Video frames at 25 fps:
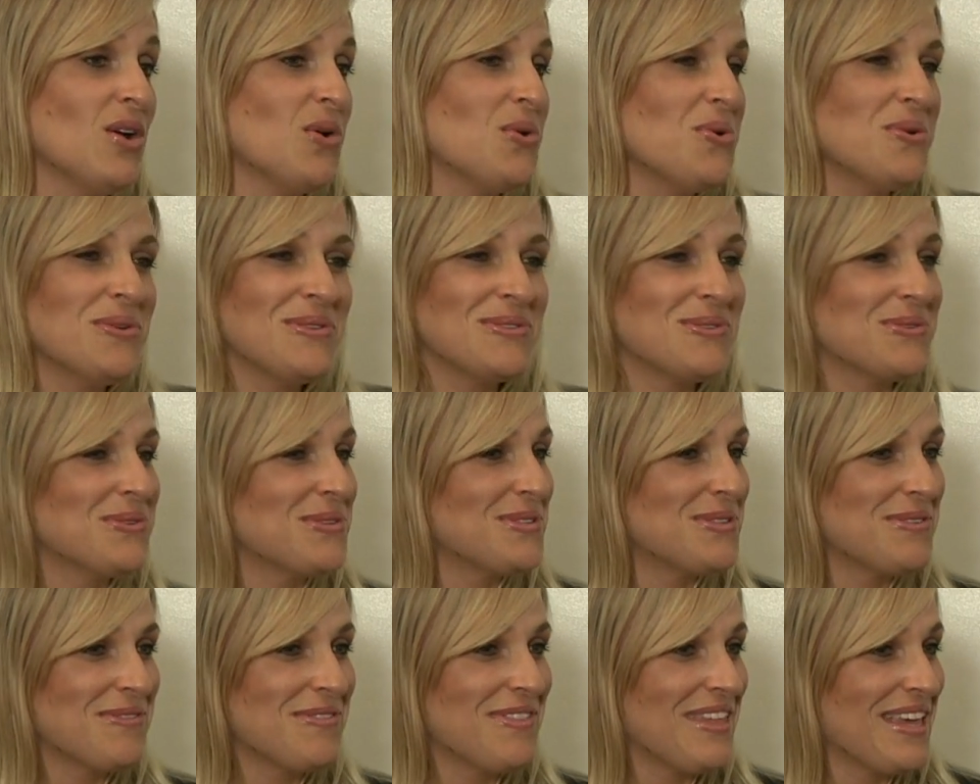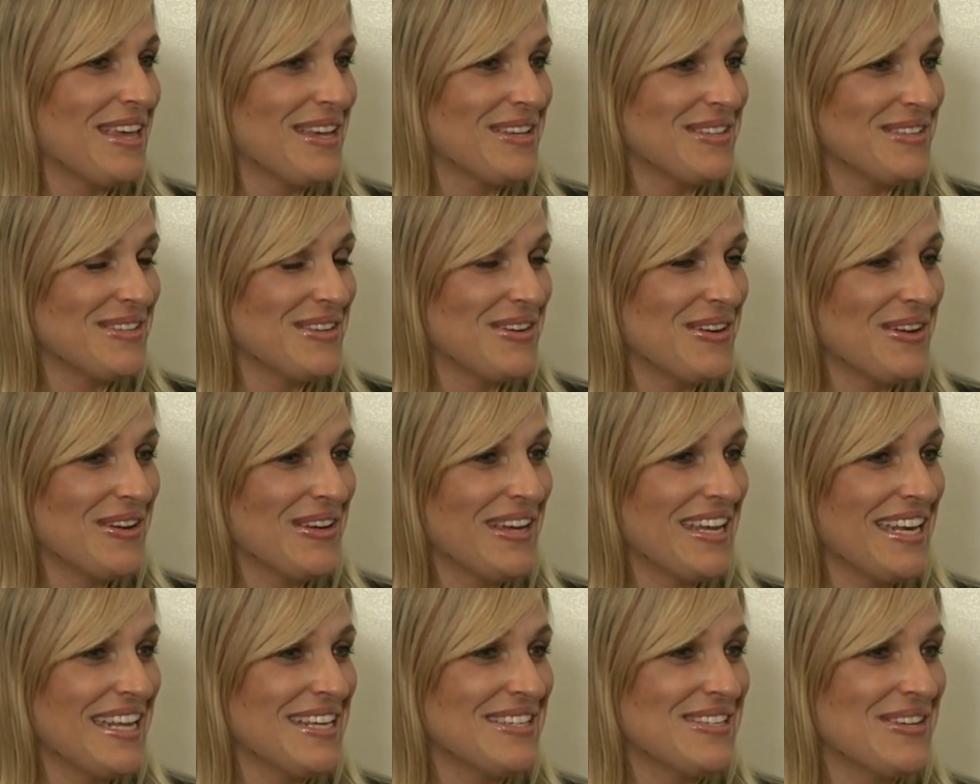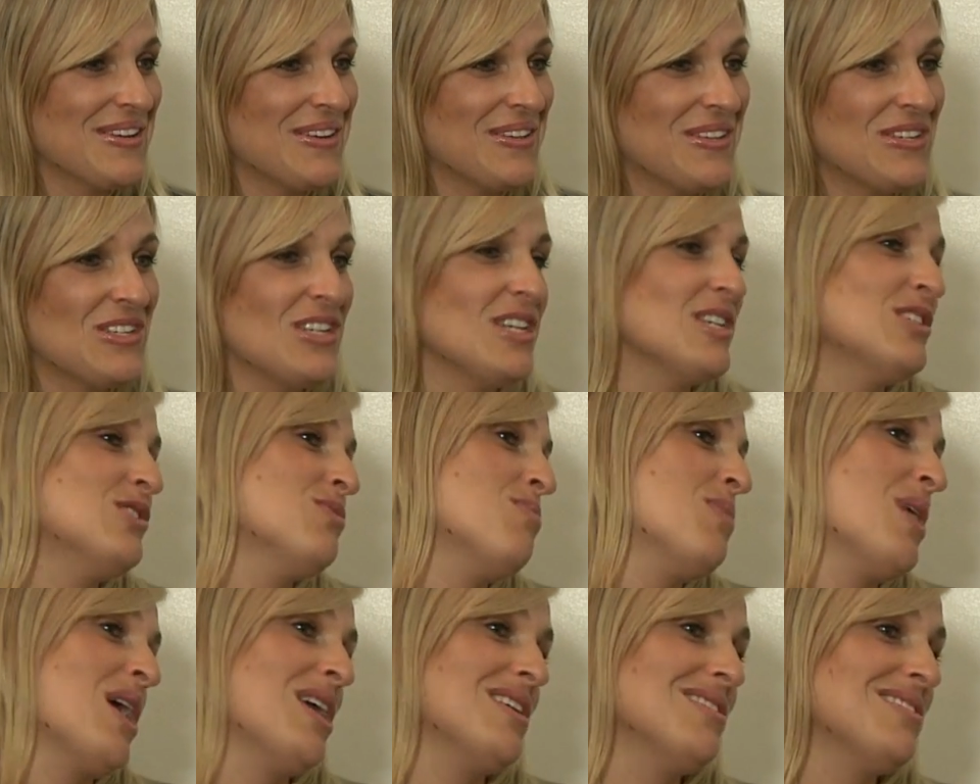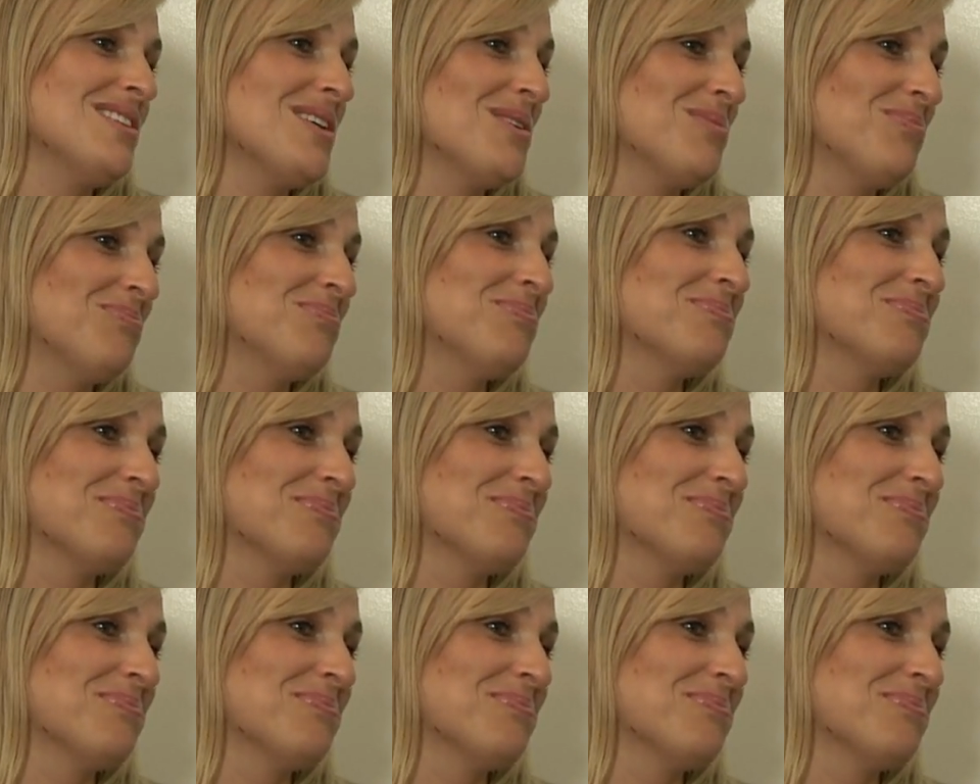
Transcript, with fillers: all sorts of things. You know, kinesiology is amazing.